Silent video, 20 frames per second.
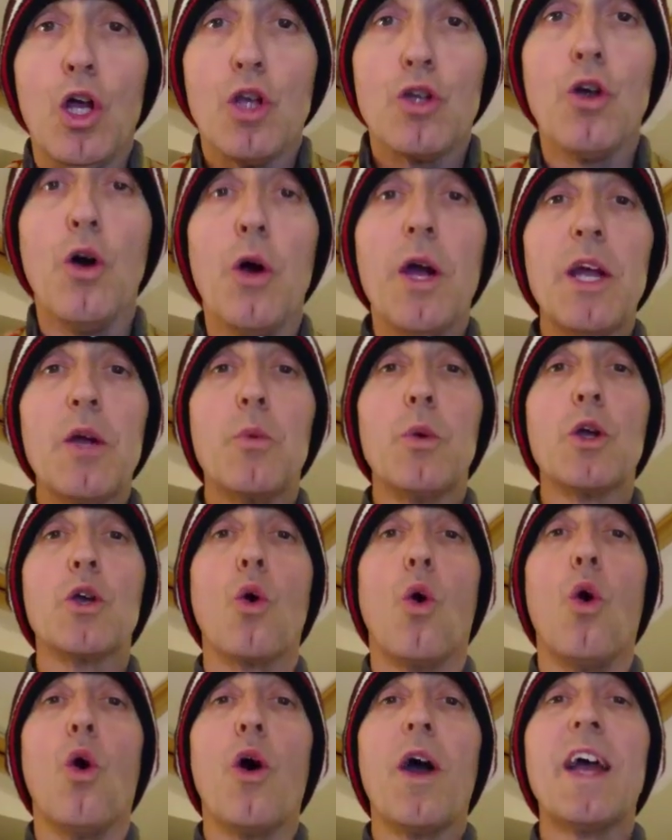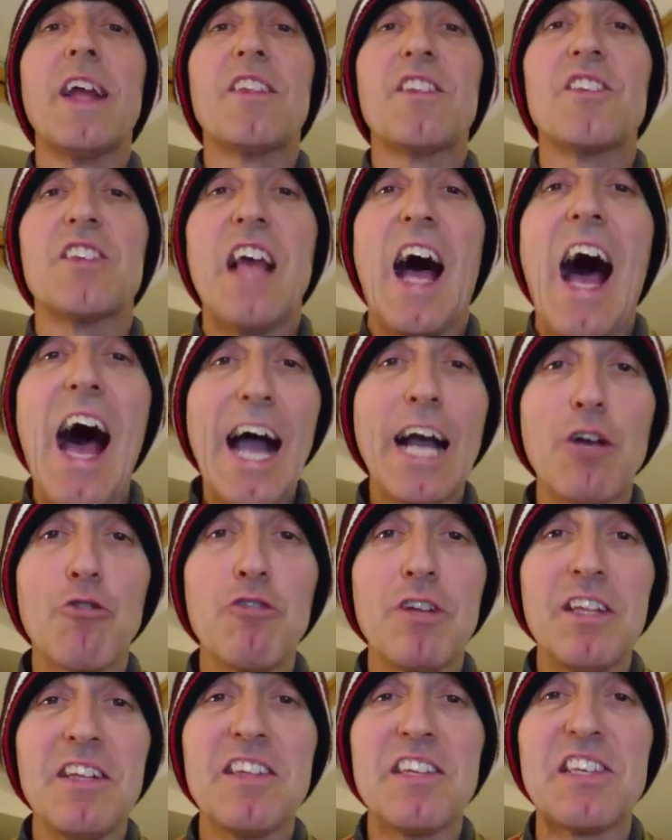So here we go, it's
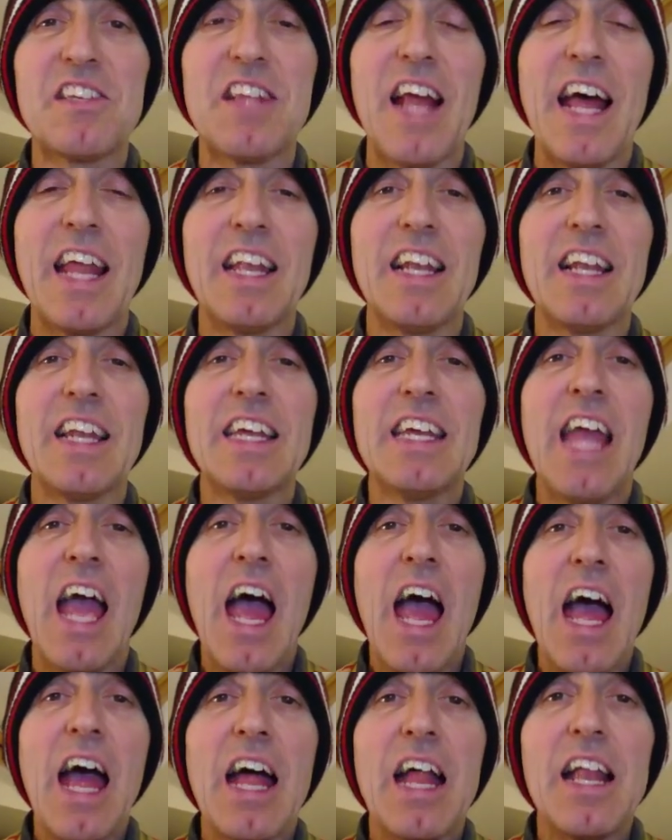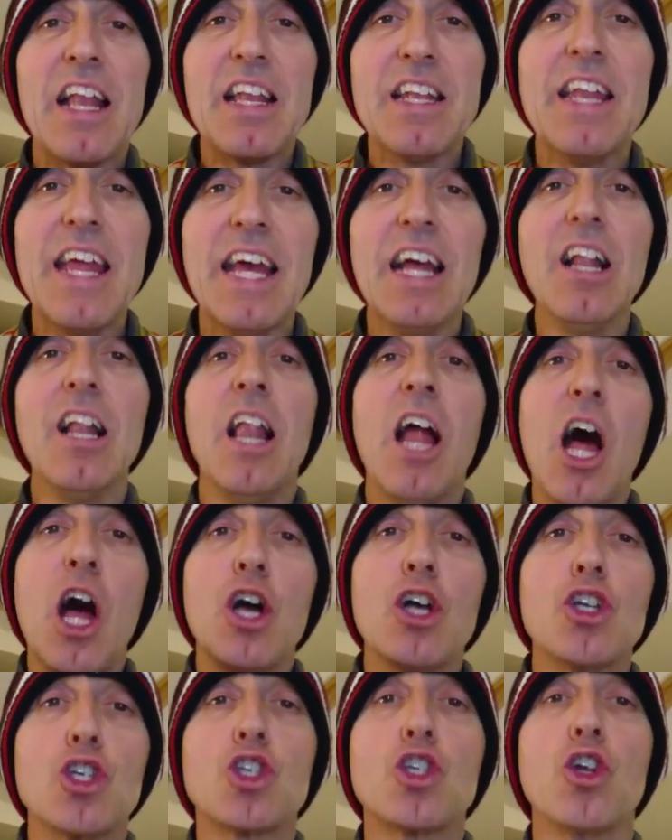Accrington Stanley 0,
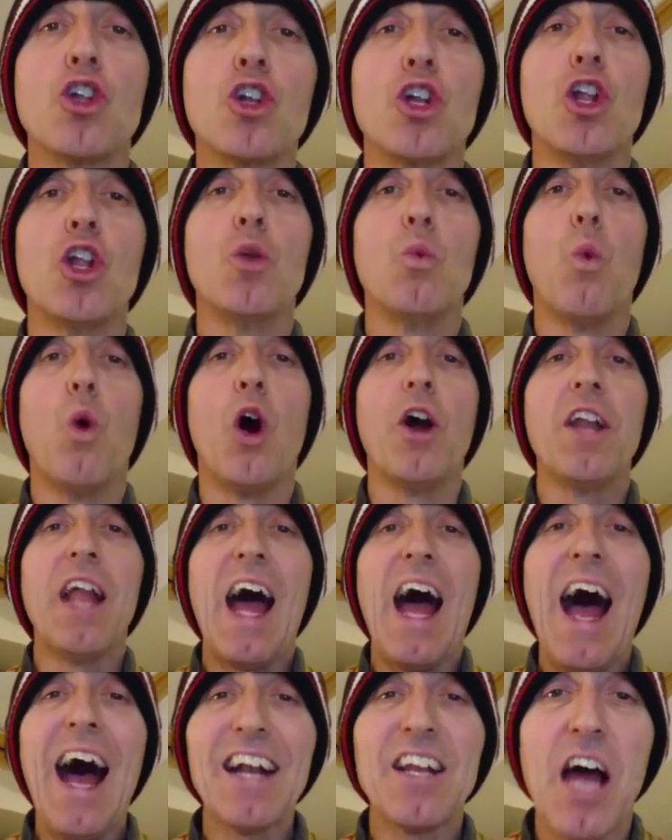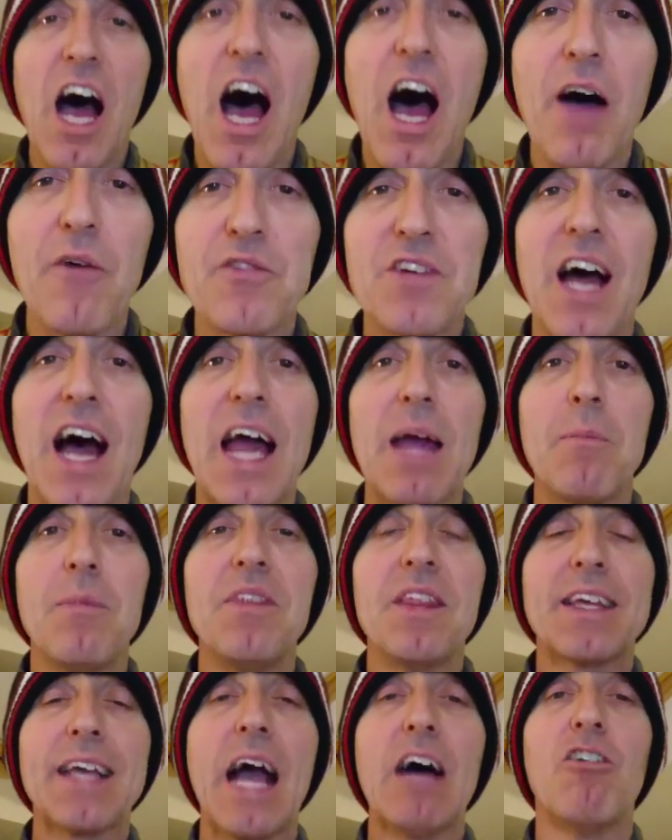Sunderland 1 at half time
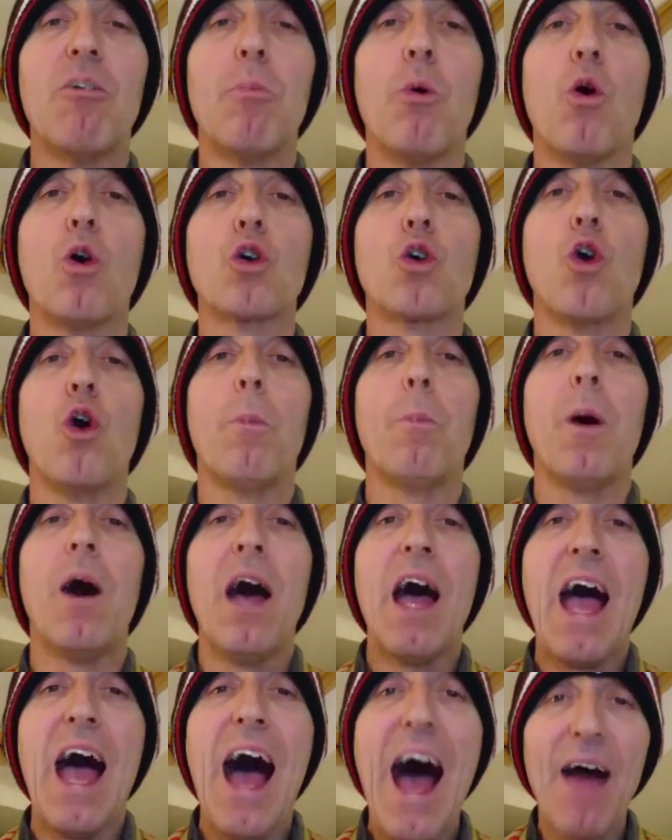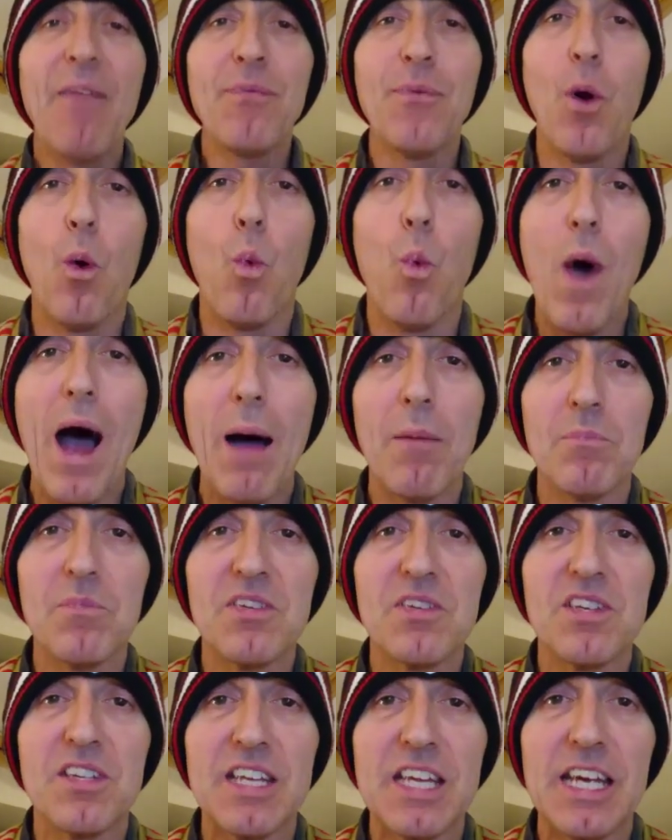in the Carabao Cup at the Wham
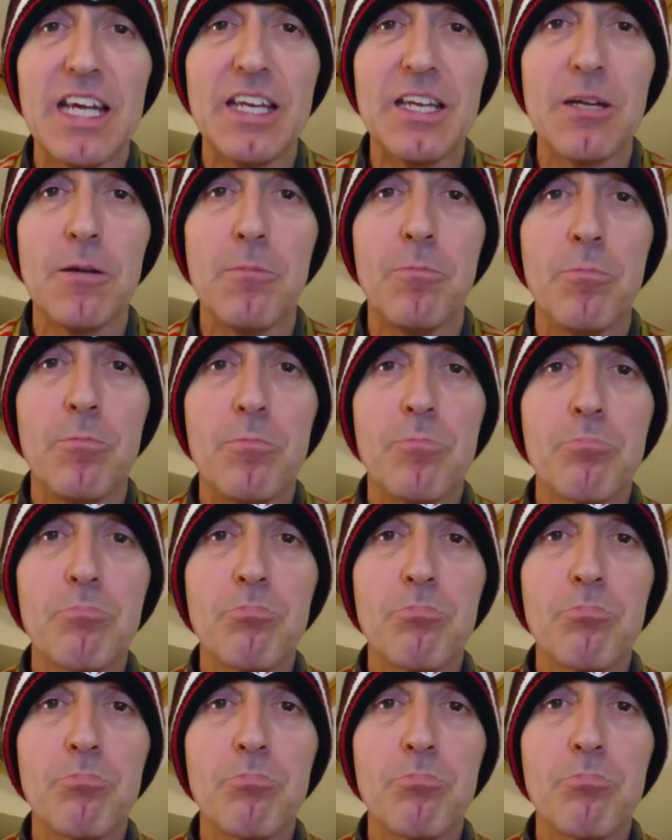Stadium.